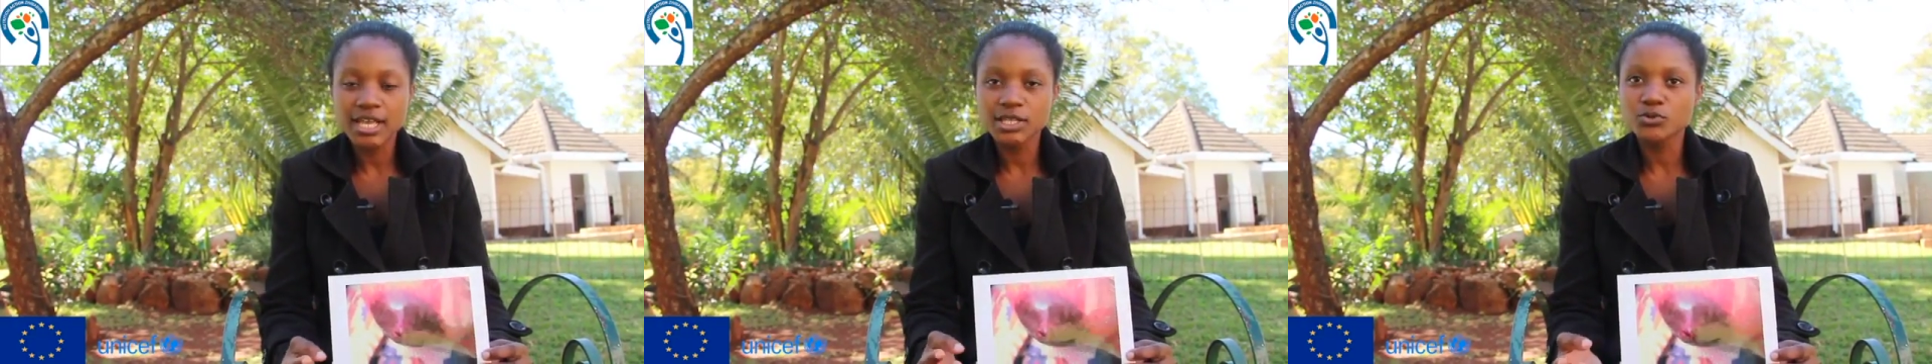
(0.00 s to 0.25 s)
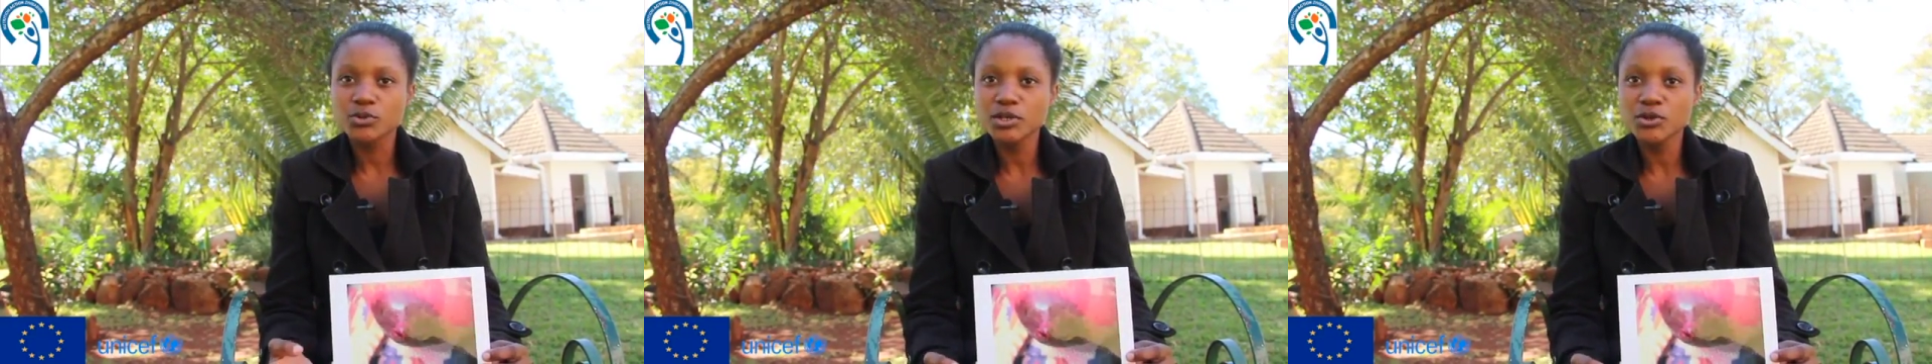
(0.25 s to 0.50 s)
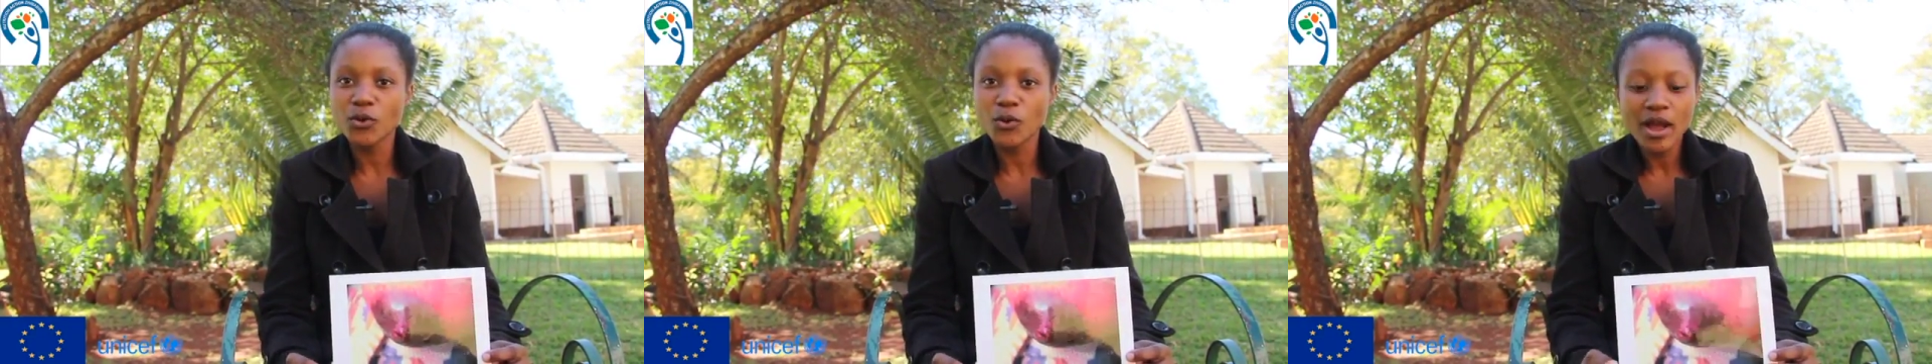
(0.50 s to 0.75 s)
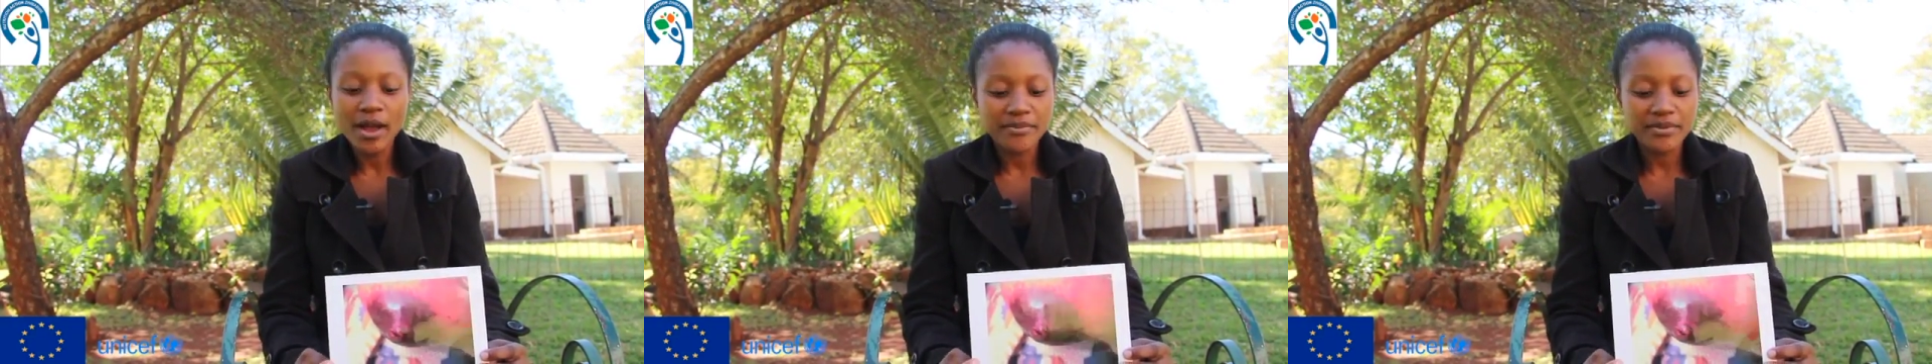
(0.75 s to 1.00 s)
As we
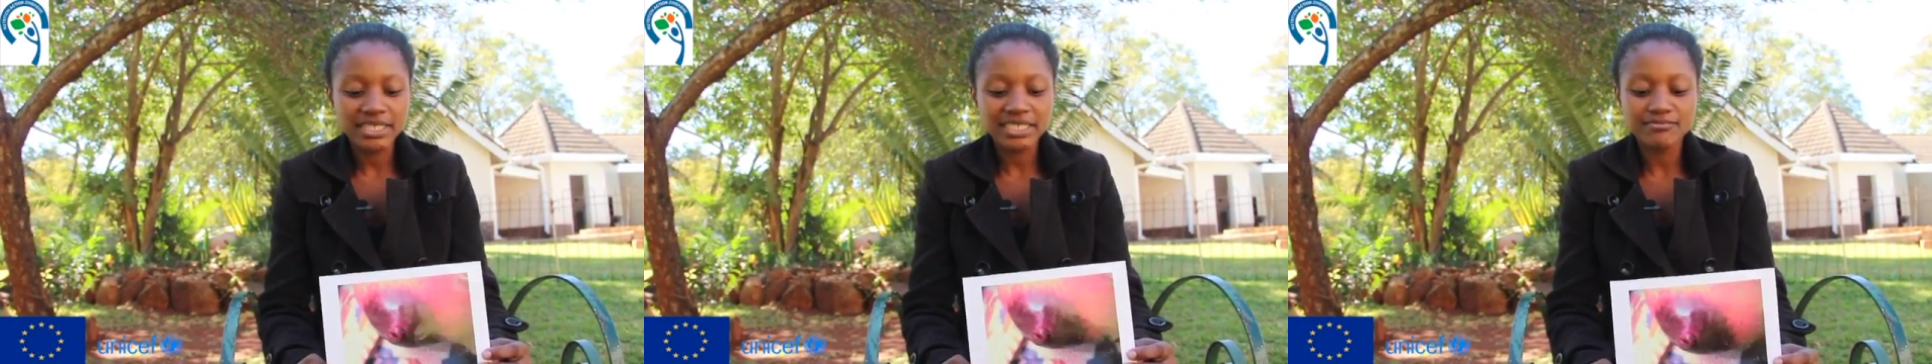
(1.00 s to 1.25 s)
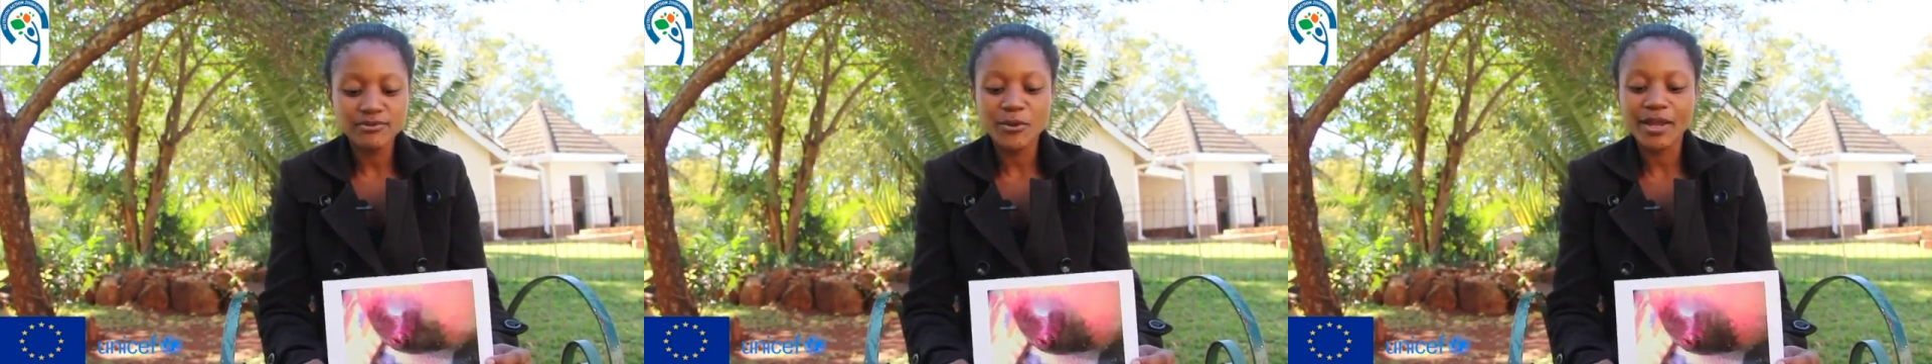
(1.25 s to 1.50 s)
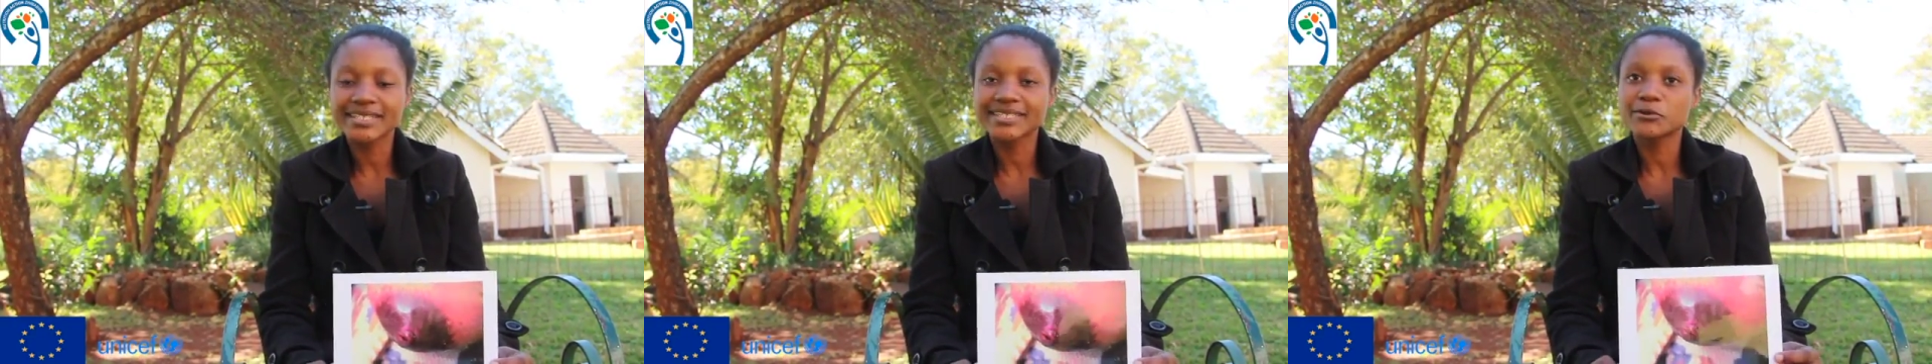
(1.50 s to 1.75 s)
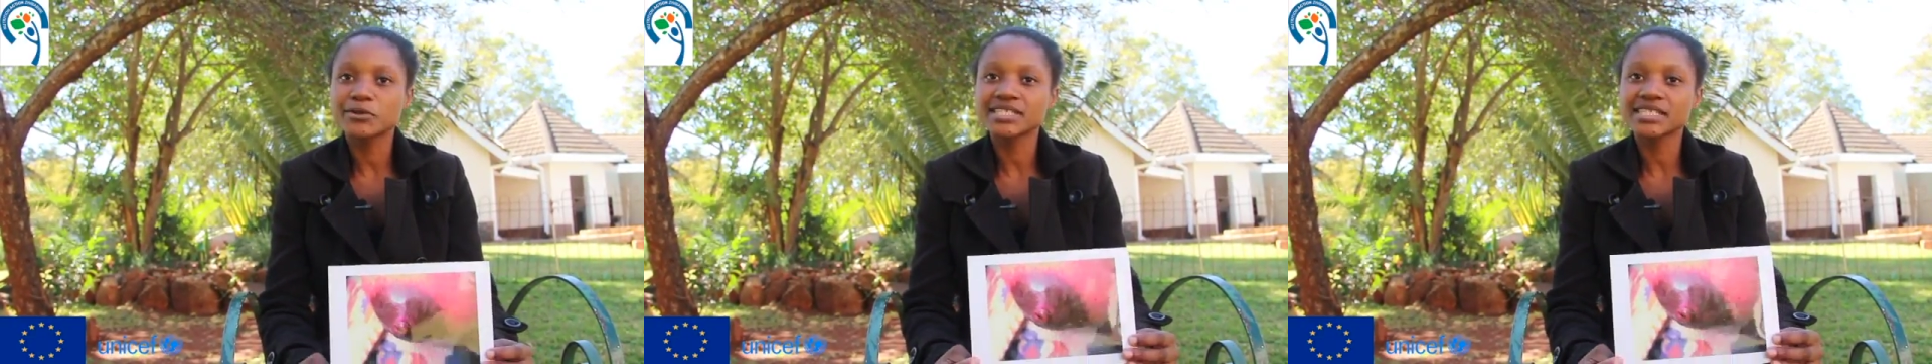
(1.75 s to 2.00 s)
know, breast milk
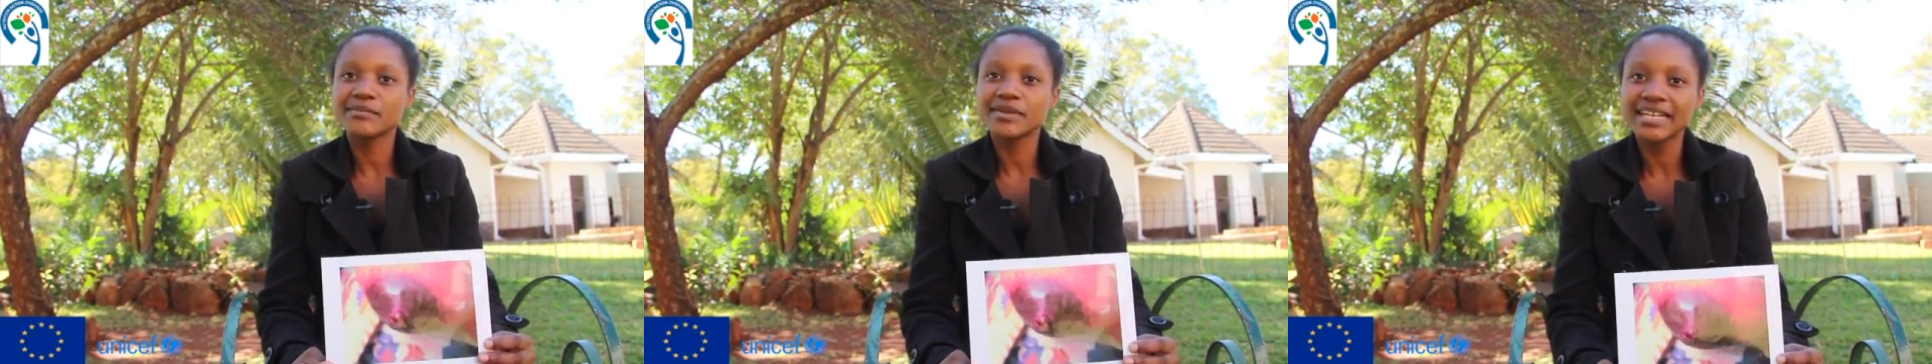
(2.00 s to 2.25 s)
has got some